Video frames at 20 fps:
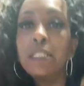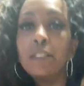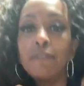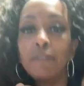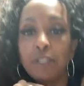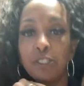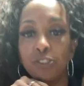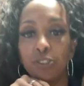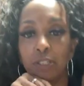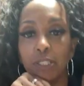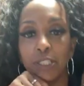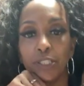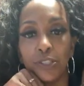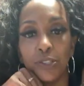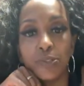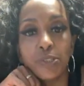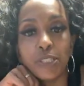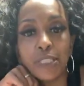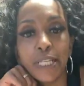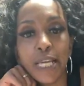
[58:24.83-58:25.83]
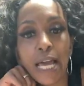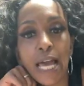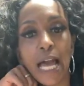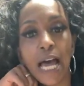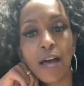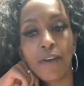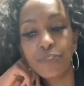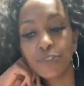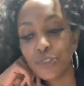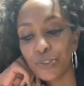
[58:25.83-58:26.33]
individually, usually
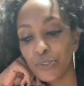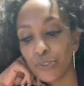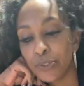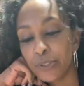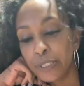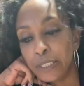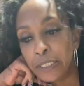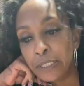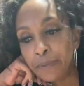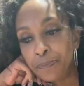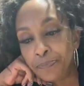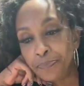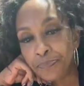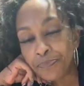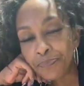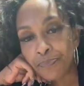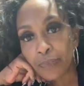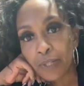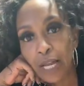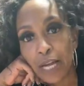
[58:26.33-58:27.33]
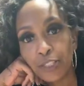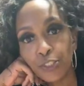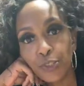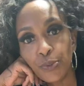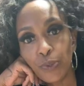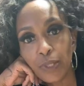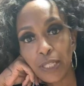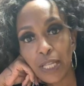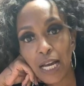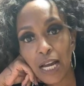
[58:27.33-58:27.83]
after I
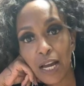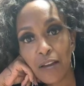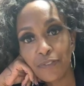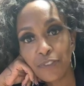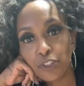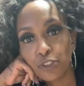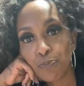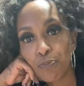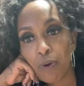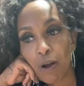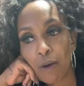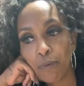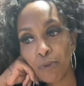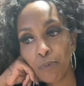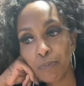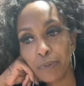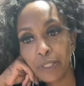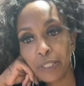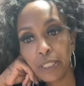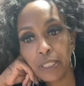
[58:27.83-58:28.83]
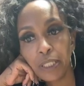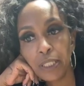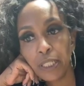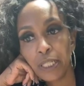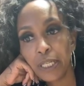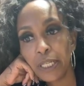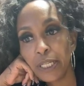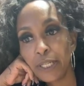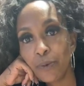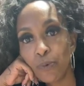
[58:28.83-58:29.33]
do a live, there's
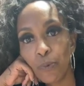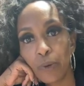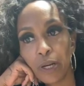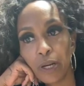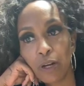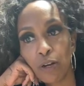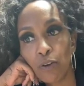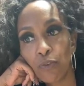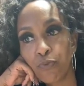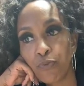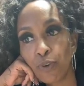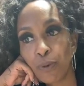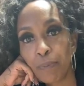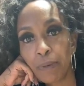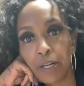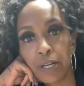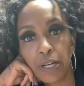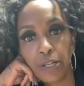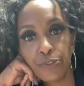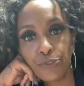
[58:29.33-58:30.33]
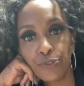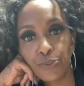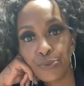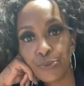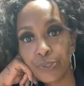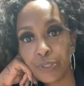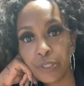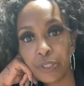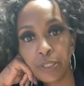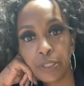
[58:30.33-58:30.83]
probably anywhere from
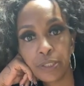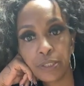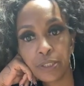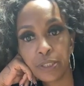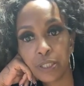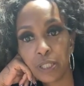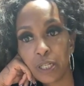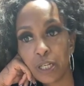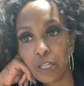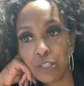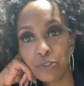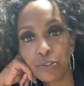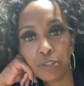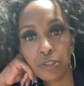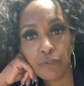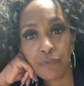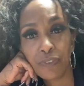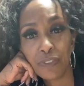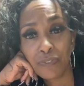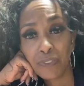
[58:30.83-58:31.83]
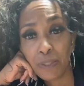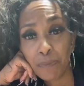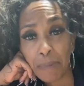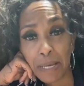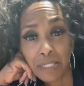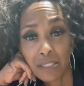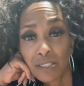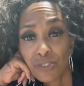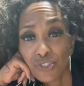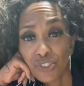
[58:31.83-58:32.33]
100 to 150
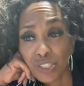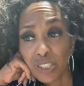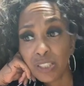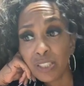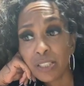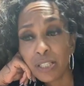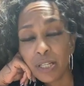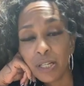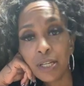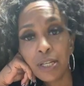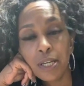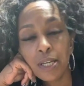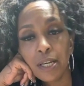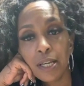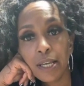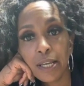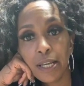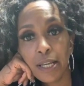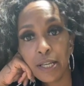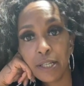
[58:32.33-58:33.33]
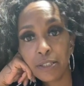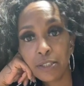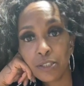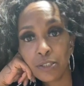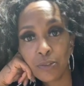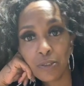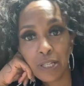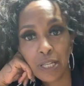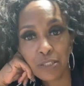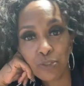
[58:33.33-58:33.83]
messages. And
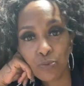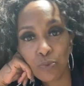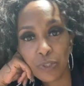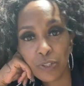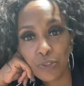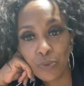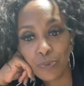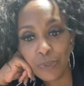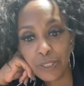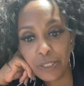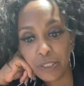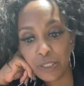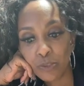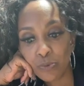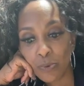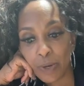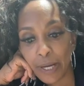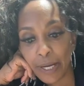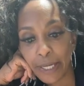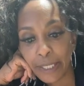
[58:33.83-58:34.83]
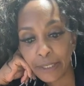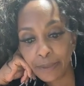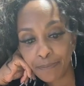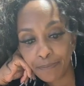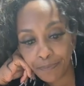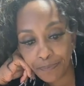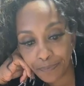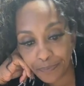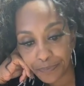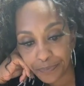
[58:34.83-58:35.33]
so that's one of the reasons why